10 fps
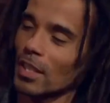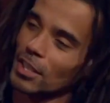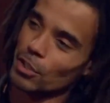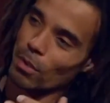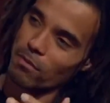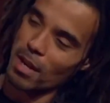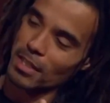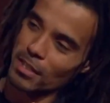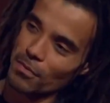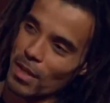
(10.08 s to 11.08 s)
the issue of
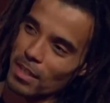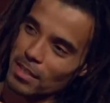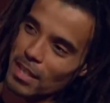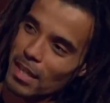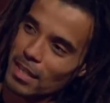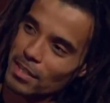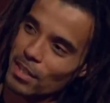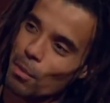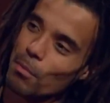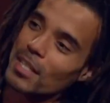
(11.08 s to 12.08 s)
race, if we understand it, is
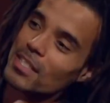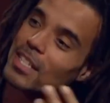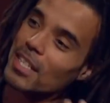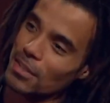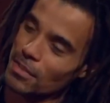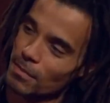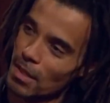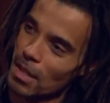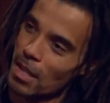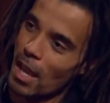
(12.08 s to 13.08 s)
a lot more
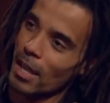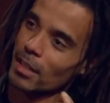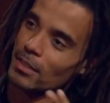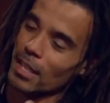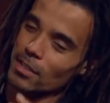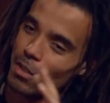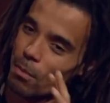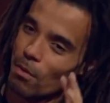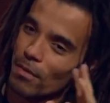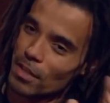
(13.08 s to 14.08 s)
insidious. And it takes a
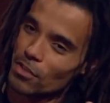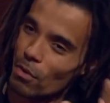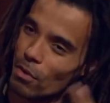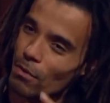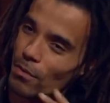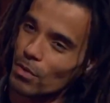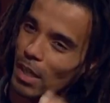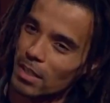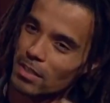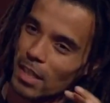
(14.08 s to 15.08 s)
lot more of a historical view
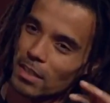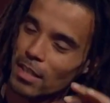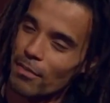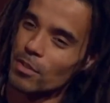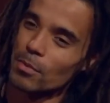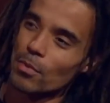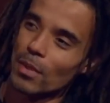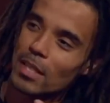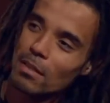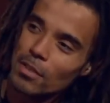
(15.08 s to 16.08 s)
to understand the difference
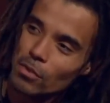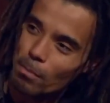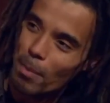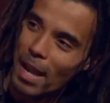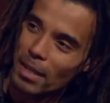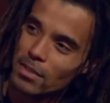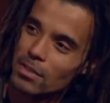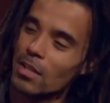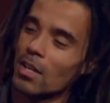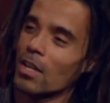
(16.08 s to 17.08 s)
between individual
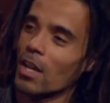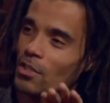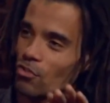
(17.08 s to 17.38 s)
bias and